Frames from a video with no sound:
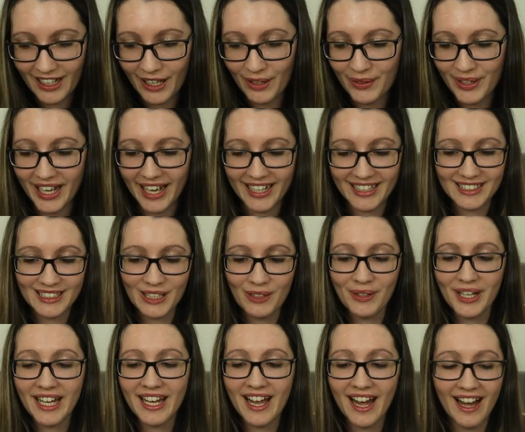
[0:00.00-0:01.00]
Okay, so
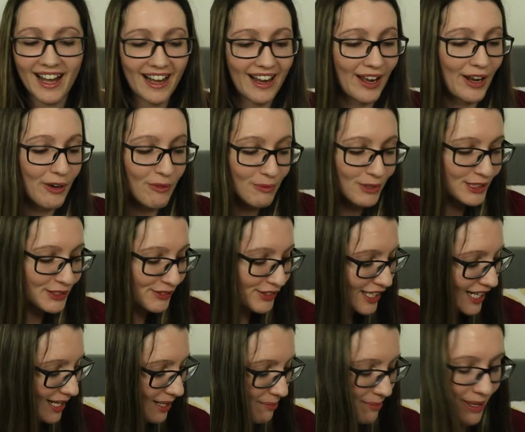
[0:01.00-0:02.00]
we got, I almost
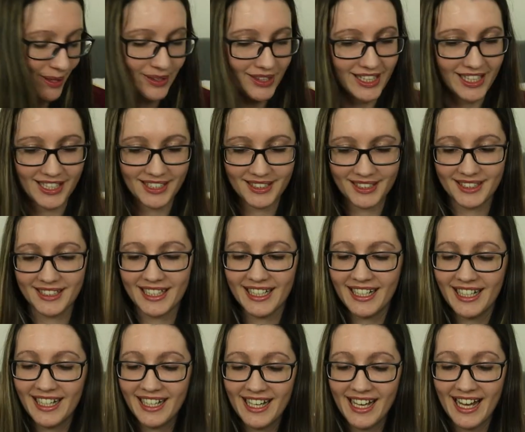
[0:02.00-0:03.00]
forgot about this.
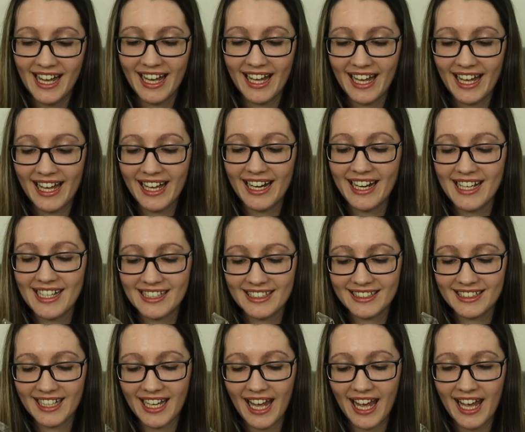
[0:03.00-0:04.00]
It is
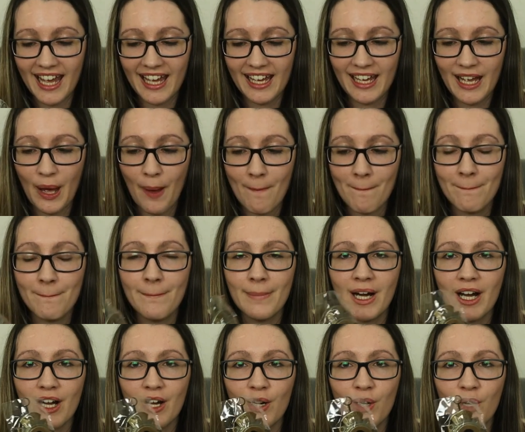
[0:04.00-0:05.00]
a
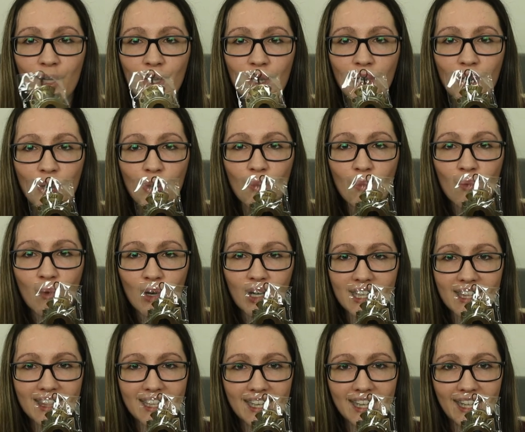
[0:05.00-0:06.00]

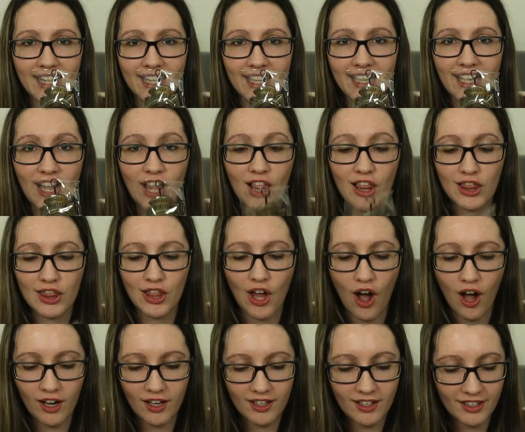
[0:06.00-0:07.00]
muggle-worthy
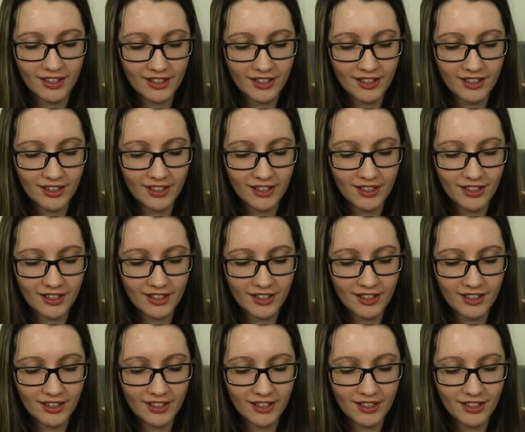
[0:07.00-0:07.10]
lock.